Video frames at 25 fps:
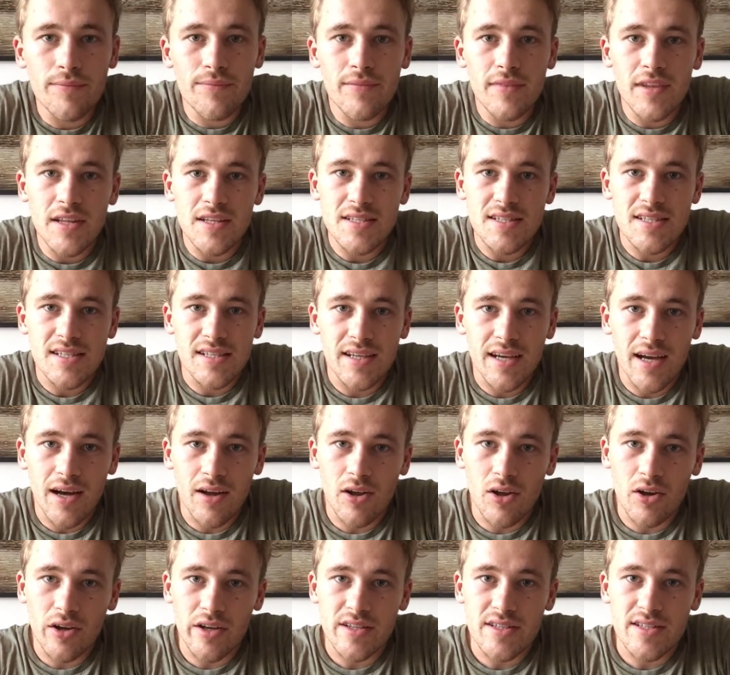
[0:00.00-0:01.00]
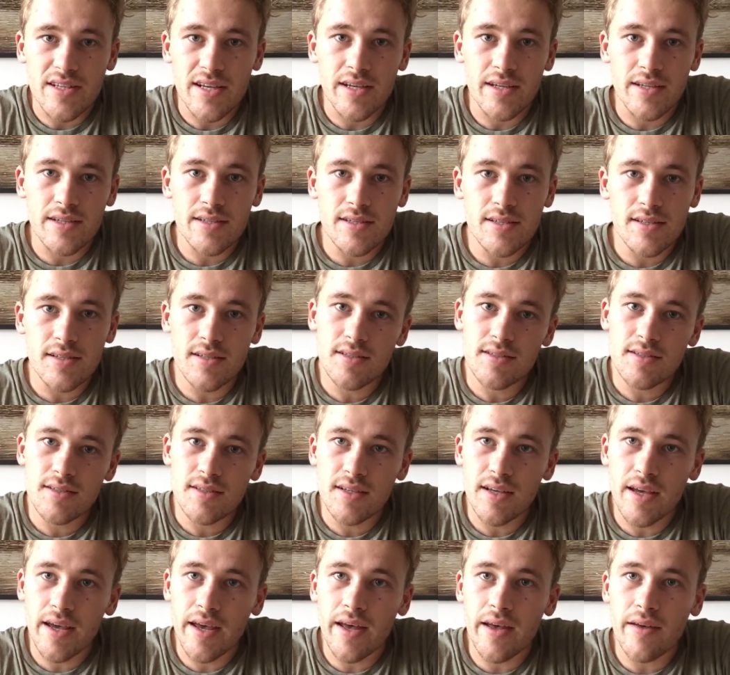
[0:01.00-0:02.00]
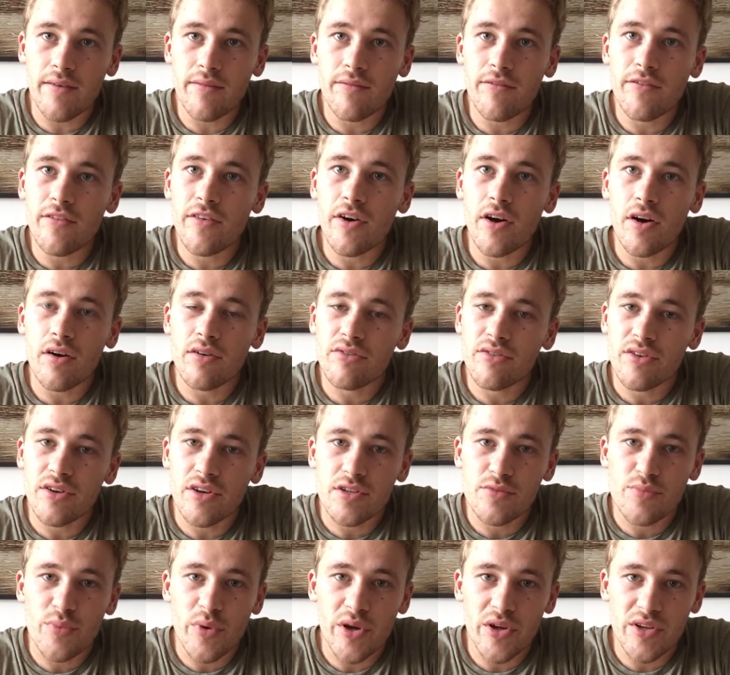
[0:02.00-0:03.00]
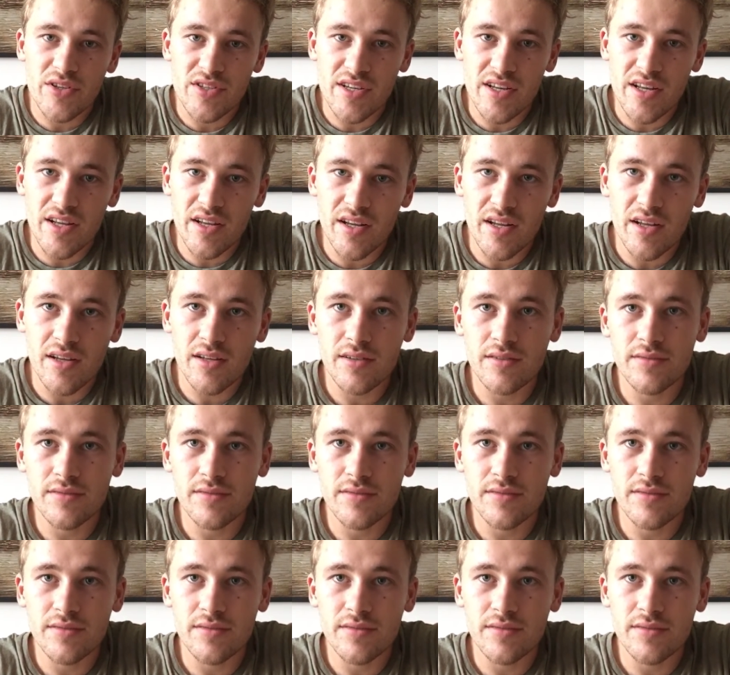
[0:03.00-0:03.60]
Let's see how long it takes to get our first person in.